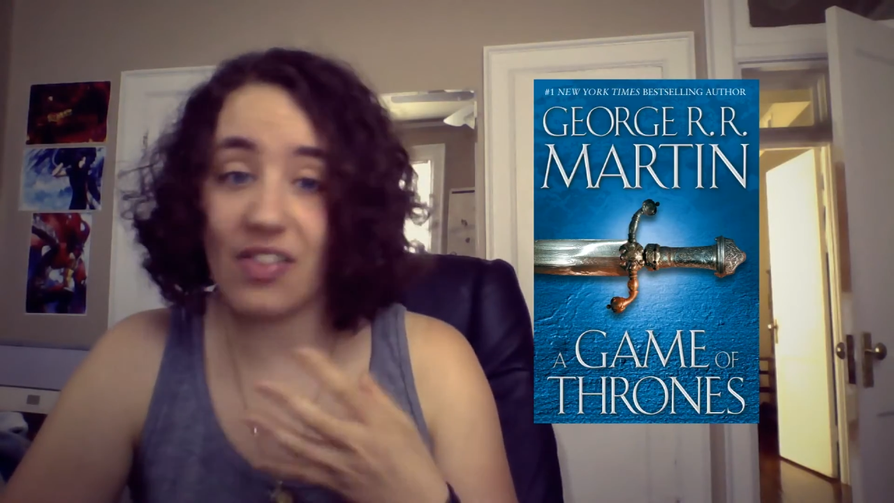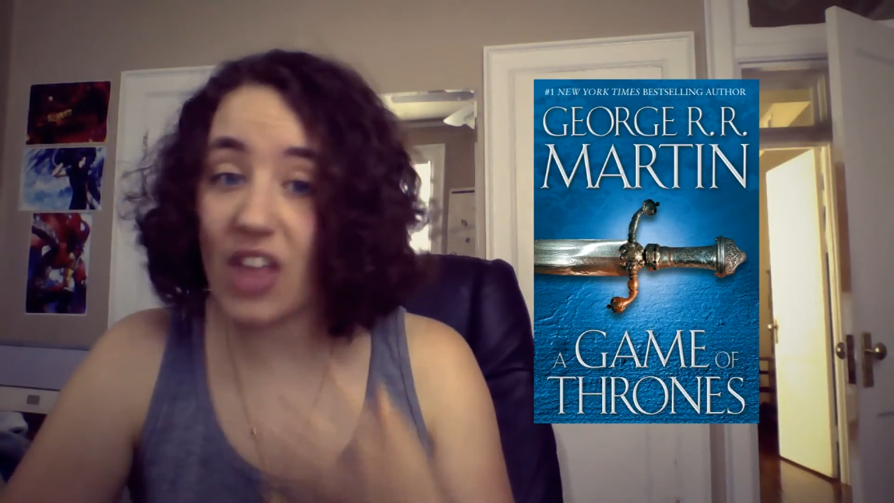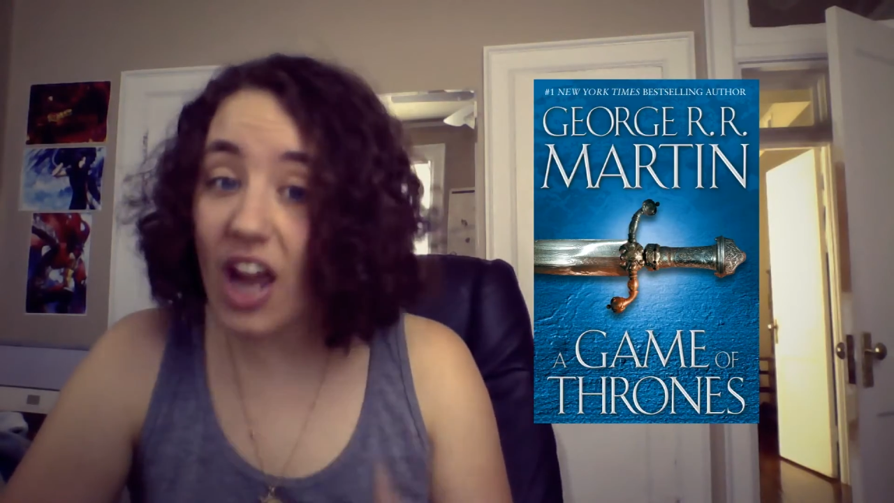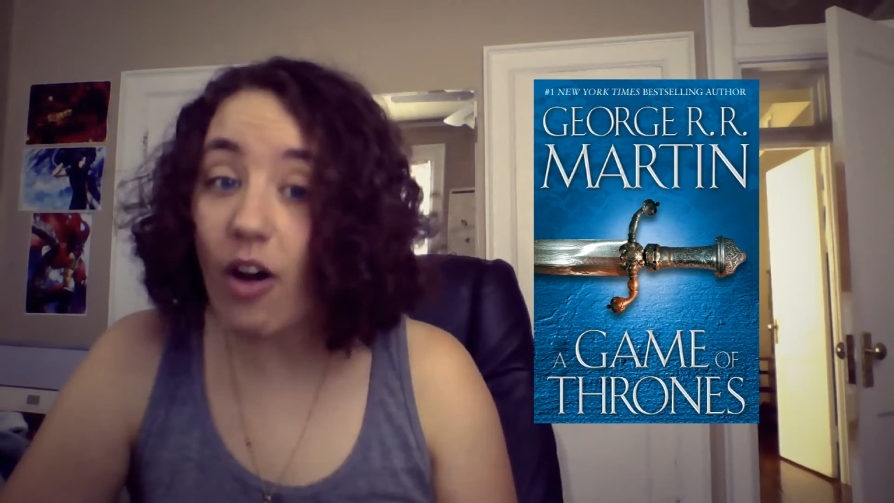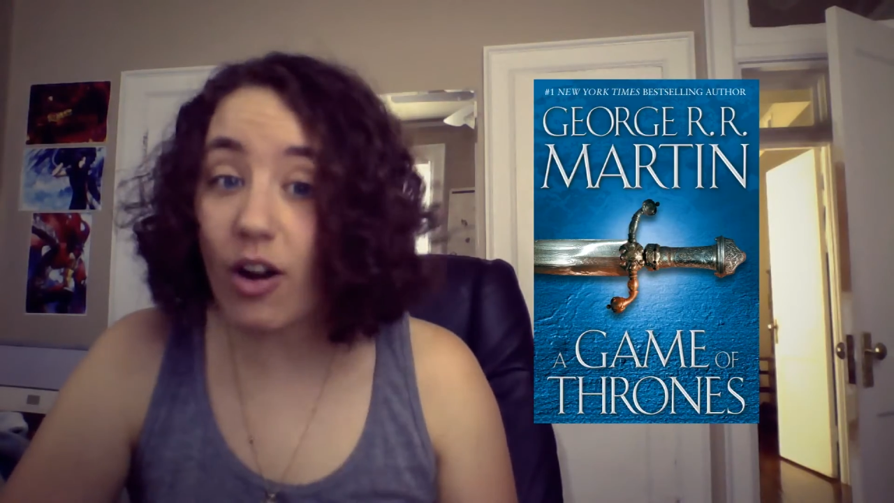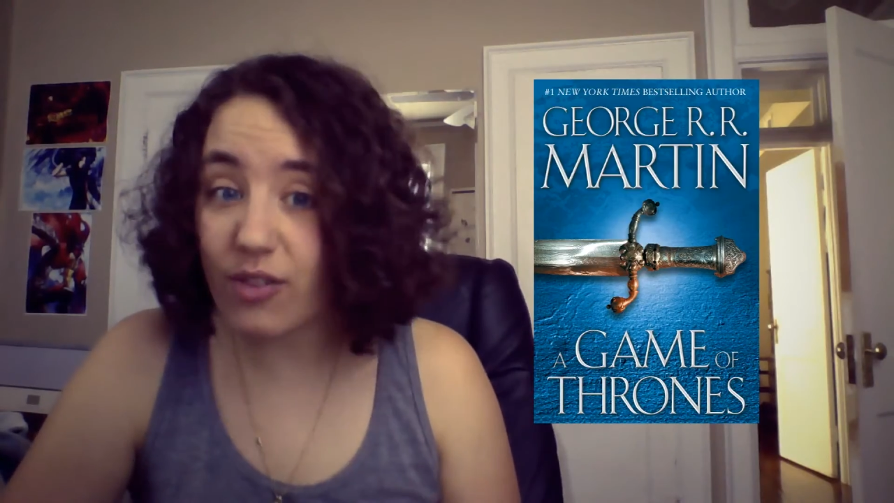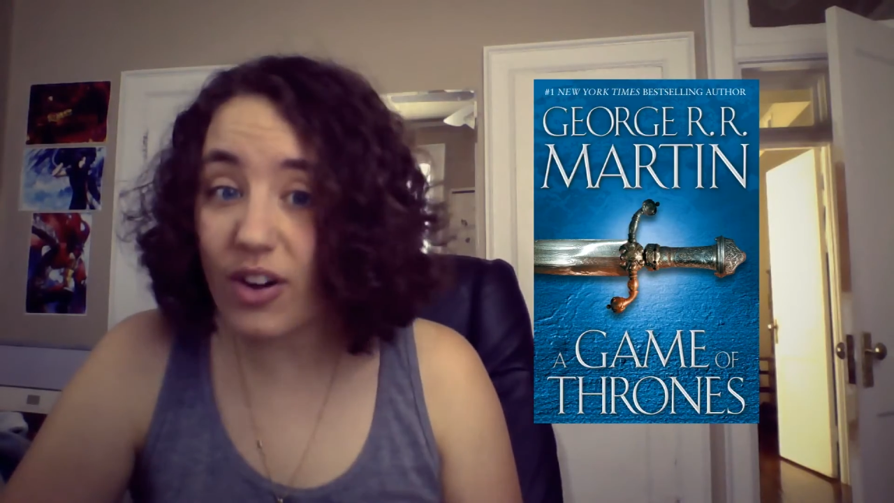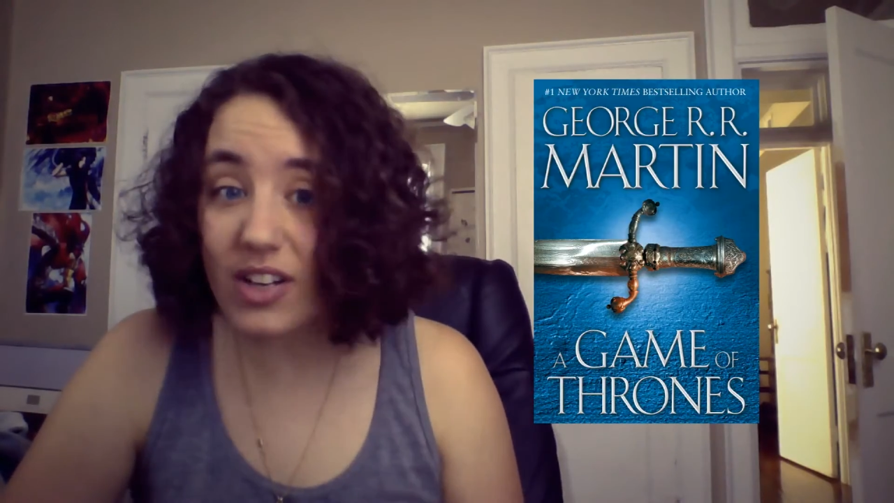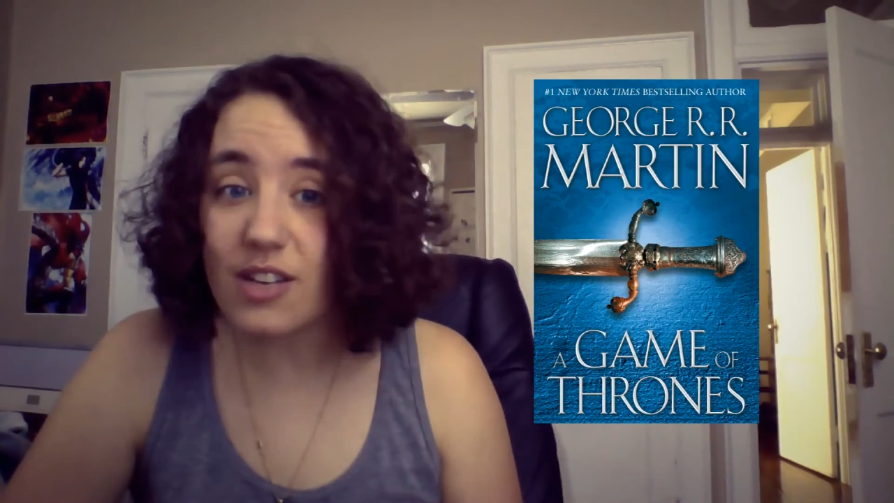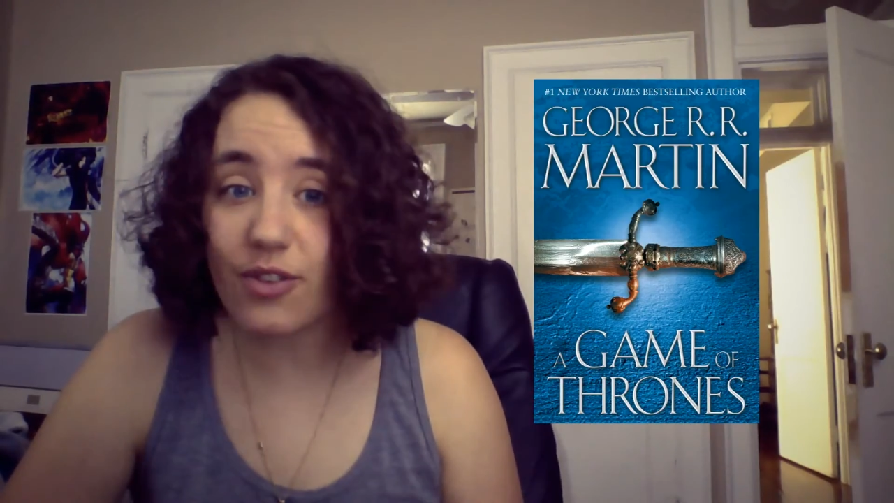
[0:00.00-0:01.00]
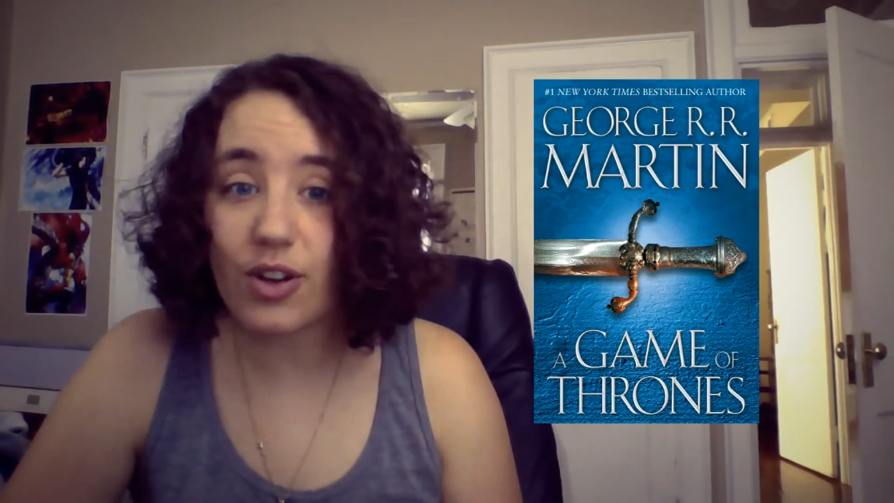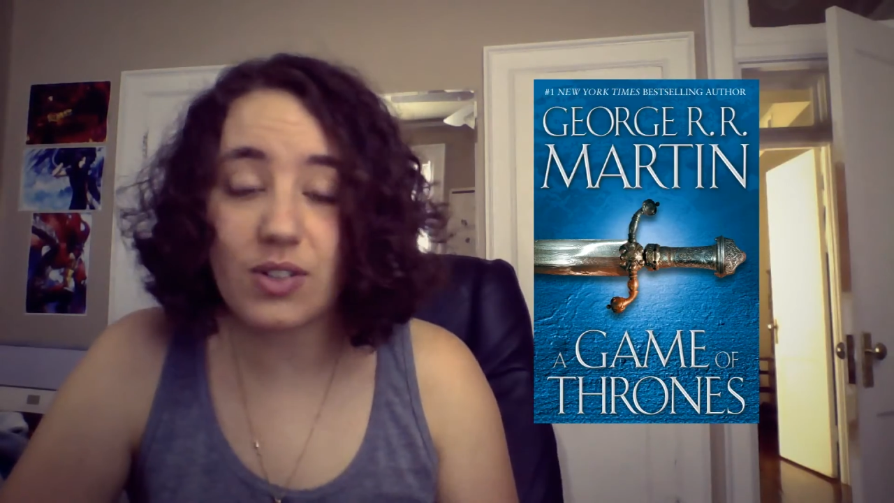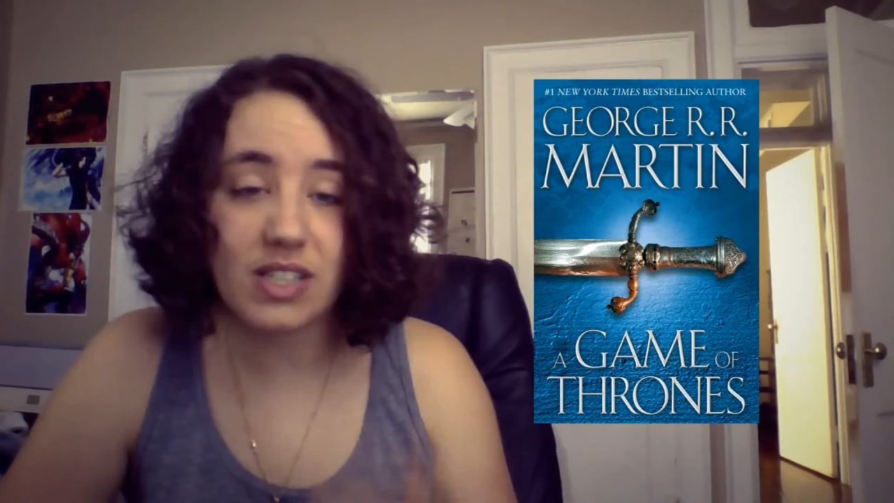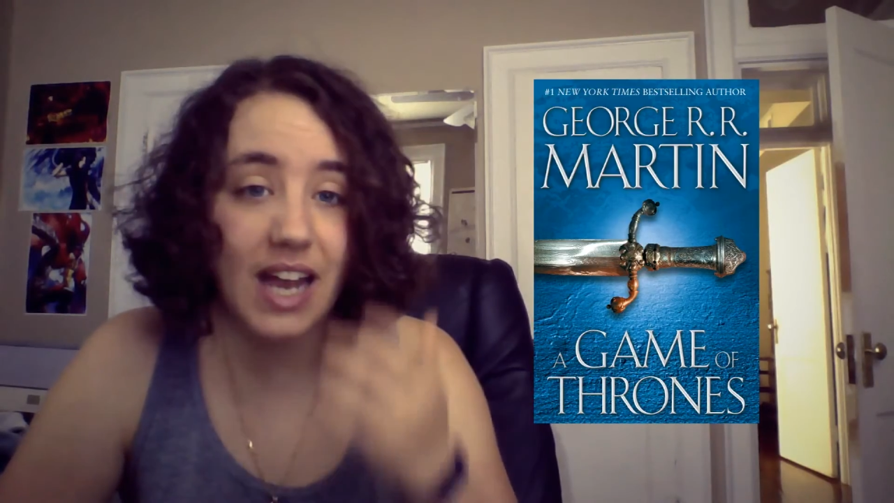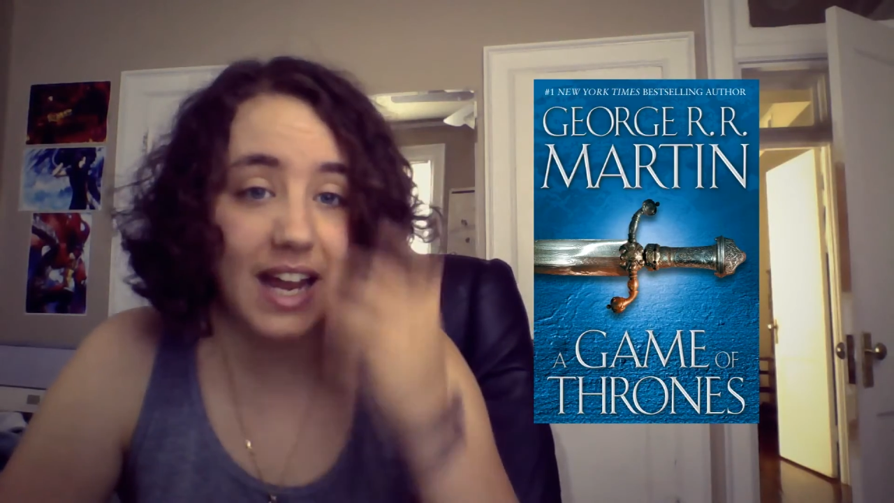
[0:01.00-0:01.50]
and they are very
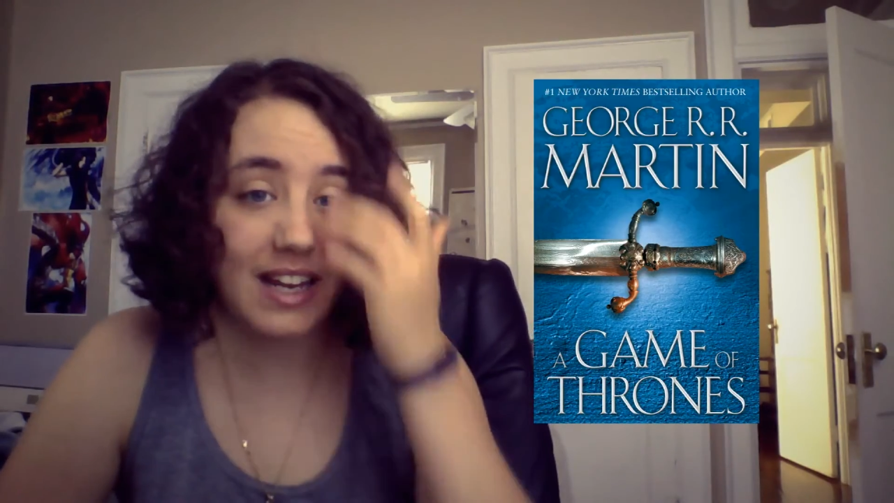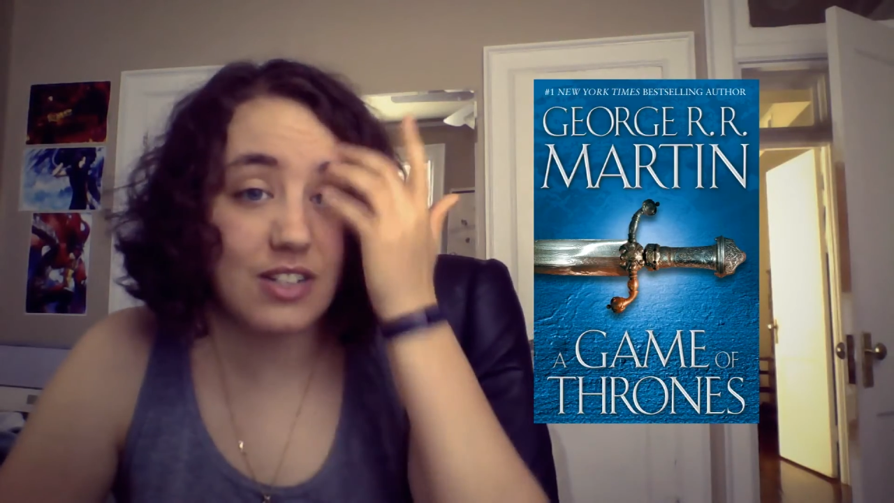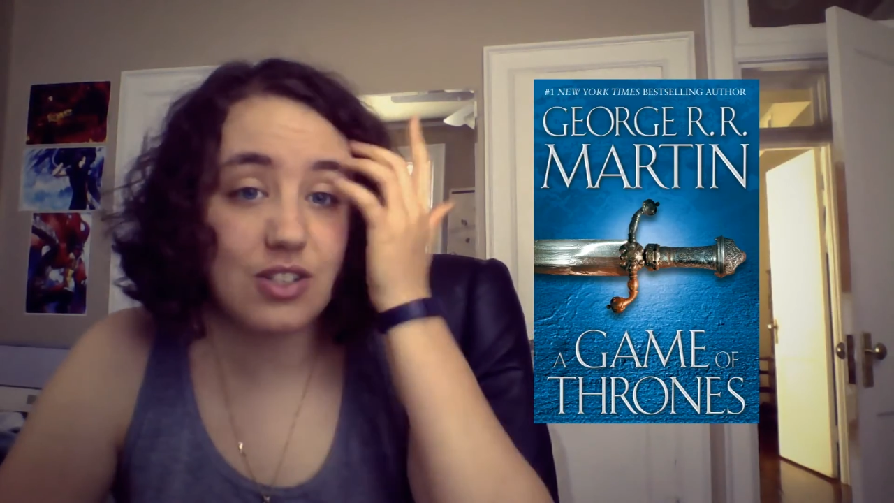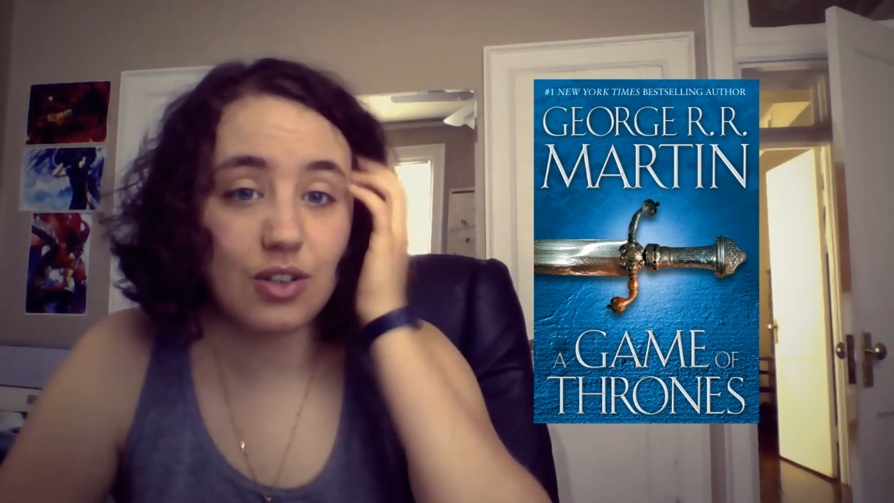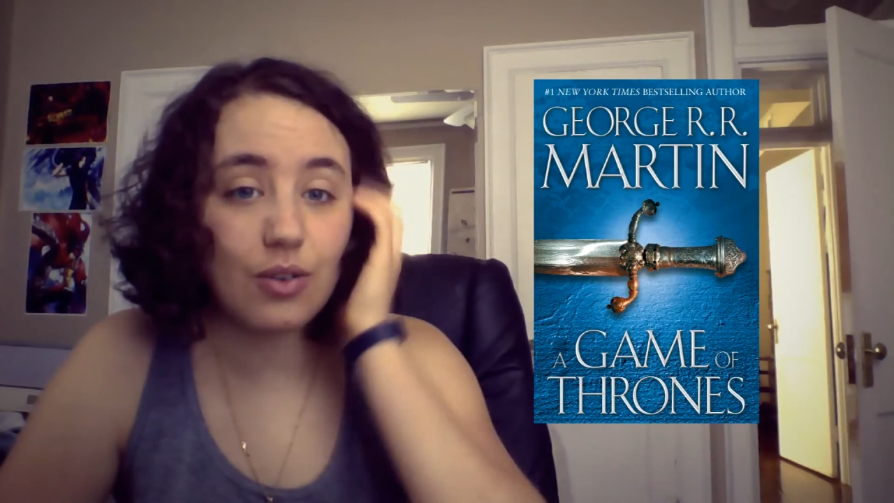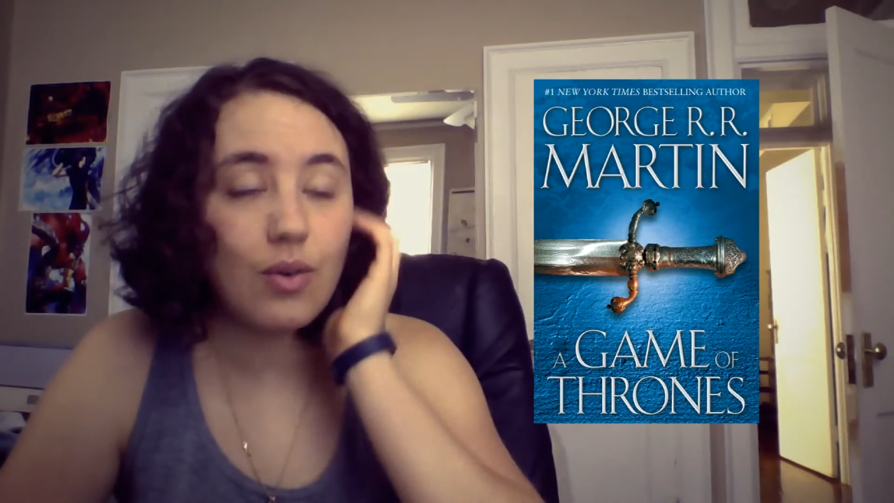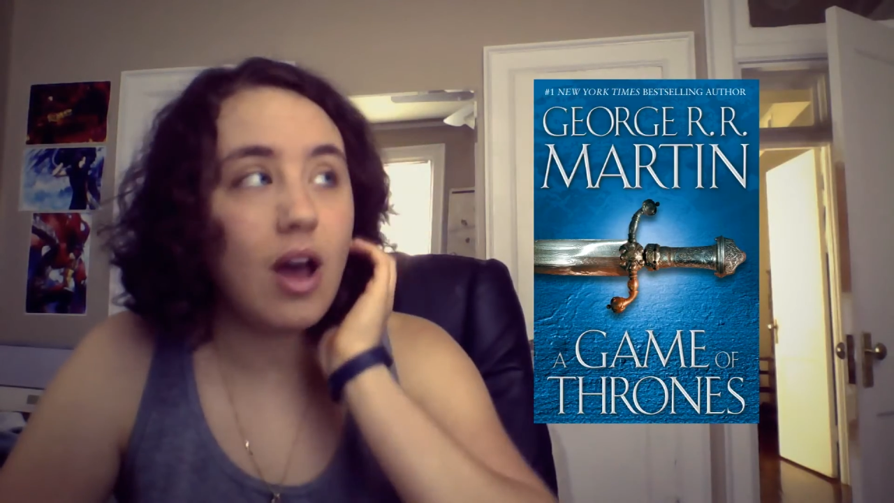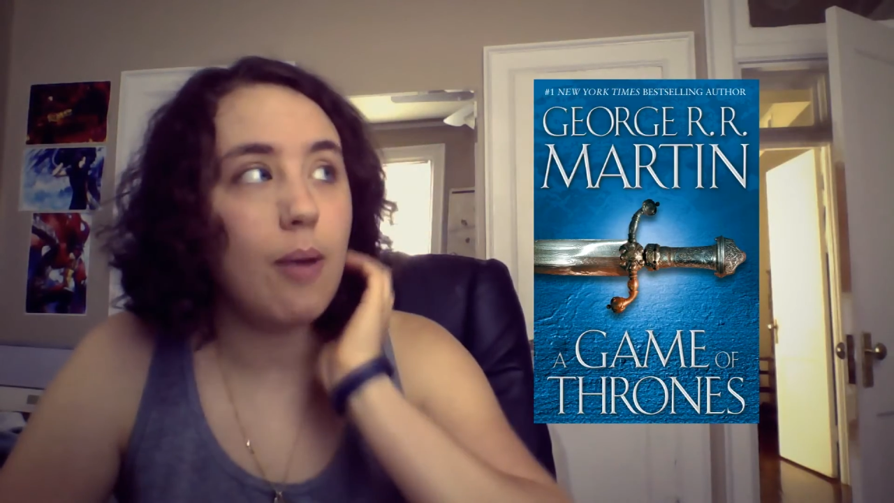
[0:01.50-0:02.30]
difficult to get into.